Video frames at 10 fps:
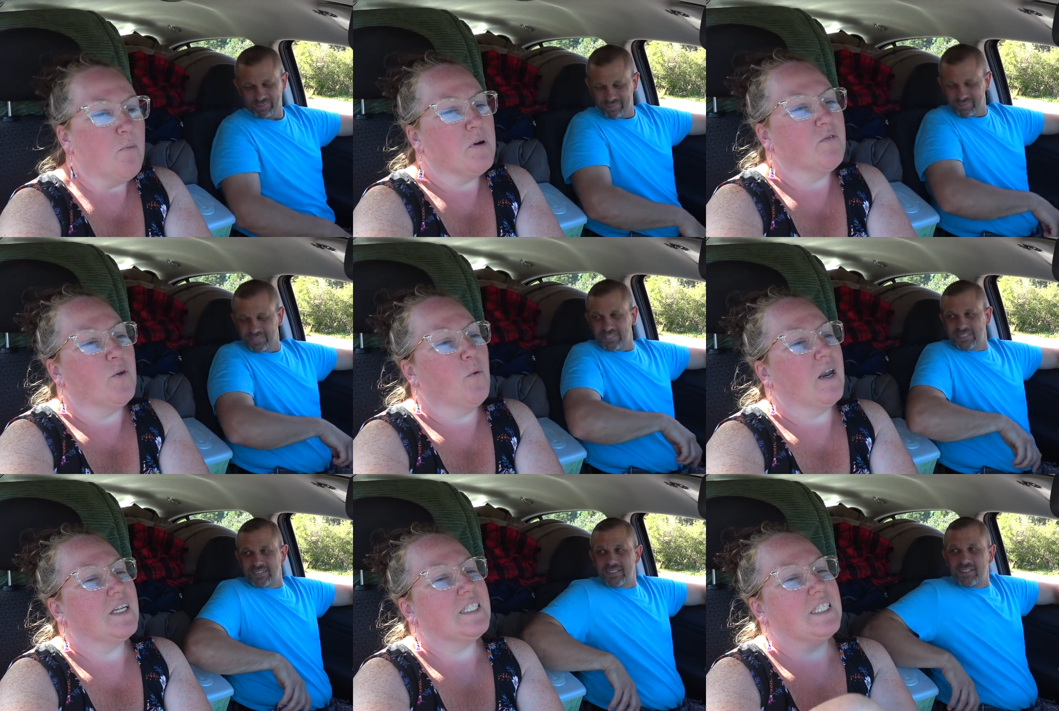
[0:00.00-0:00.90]
Speaker 1: But if you
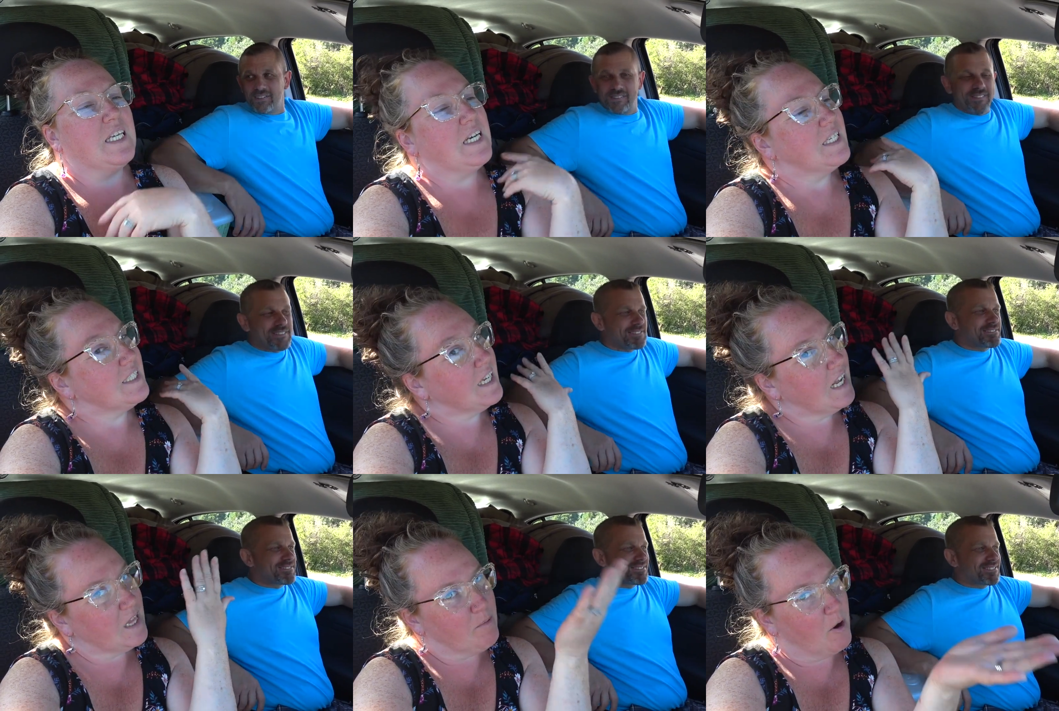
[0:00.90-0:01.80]
want to see us get
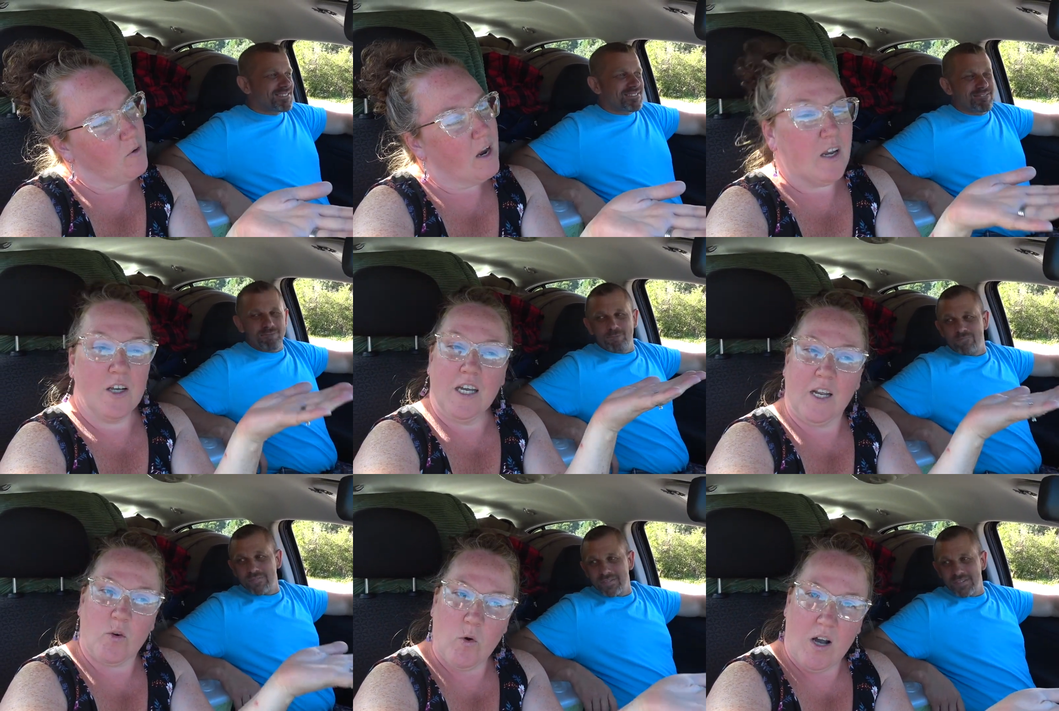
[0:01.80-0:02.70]
on the boat and get
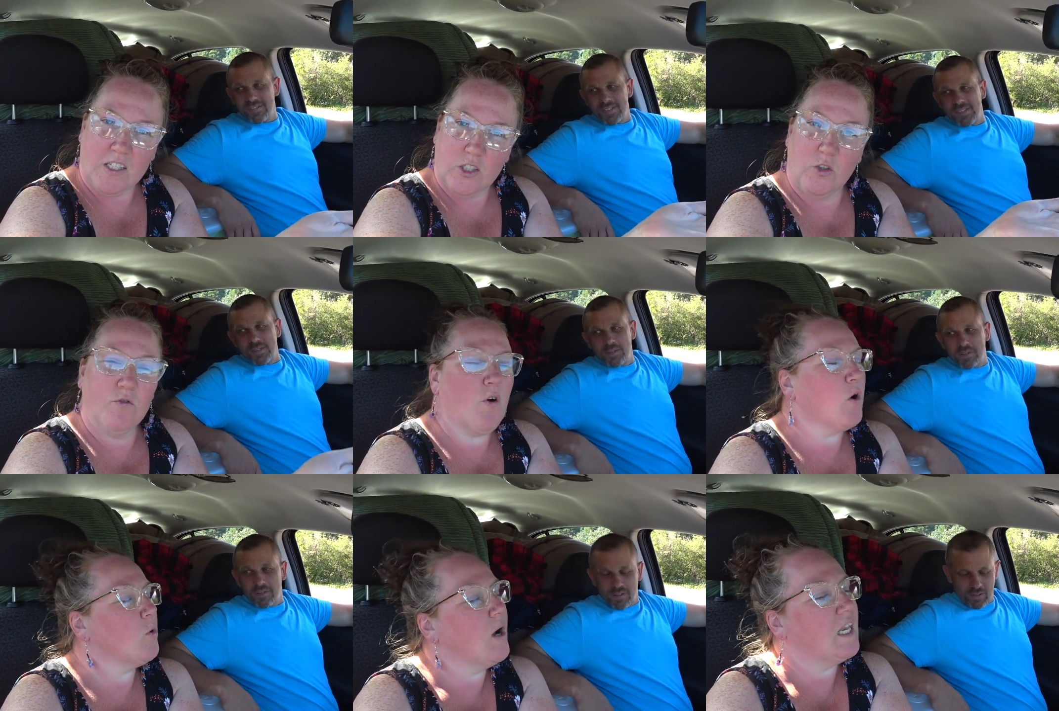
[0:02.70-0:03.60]
across to
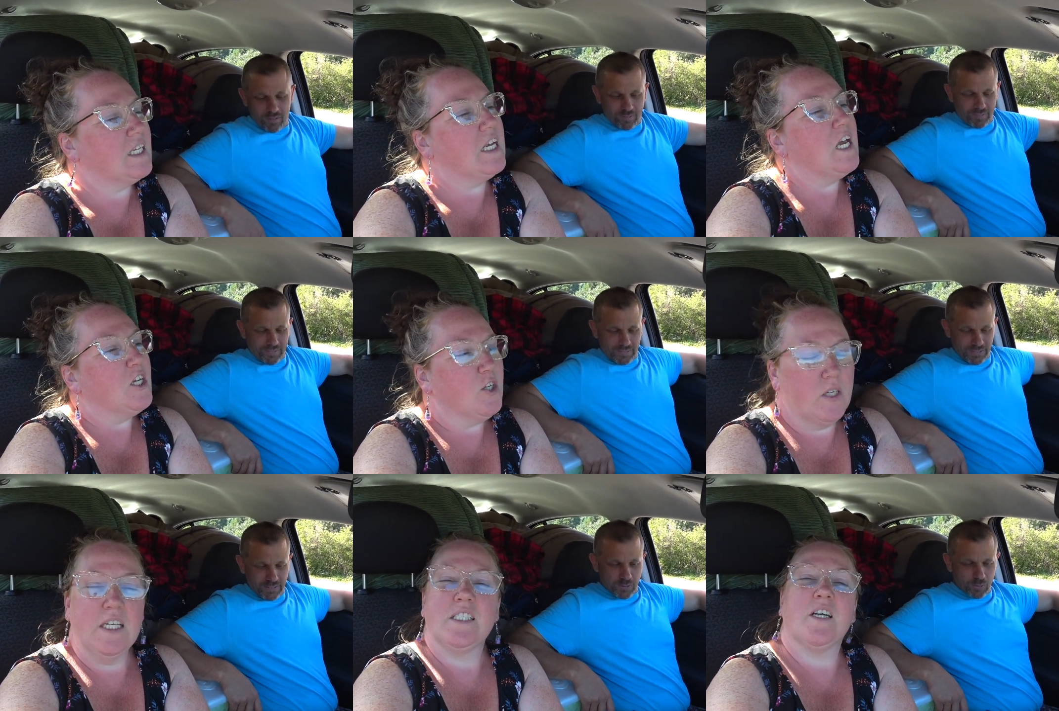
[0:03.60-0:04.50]
Fogo Island, you
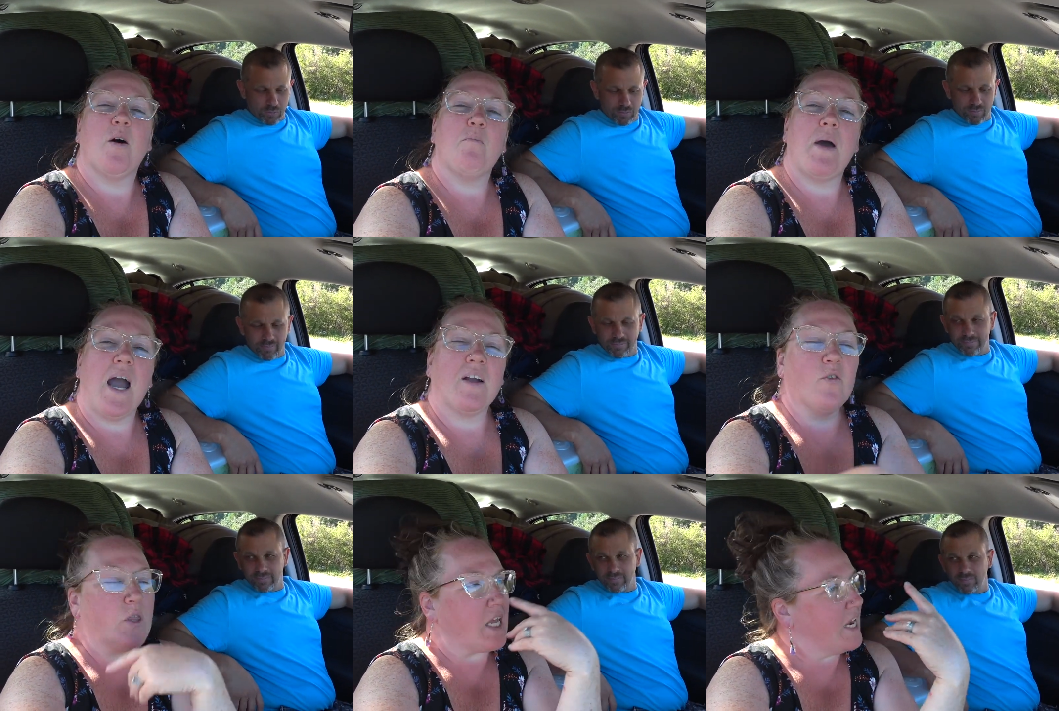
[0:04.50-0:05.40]
need to come back for the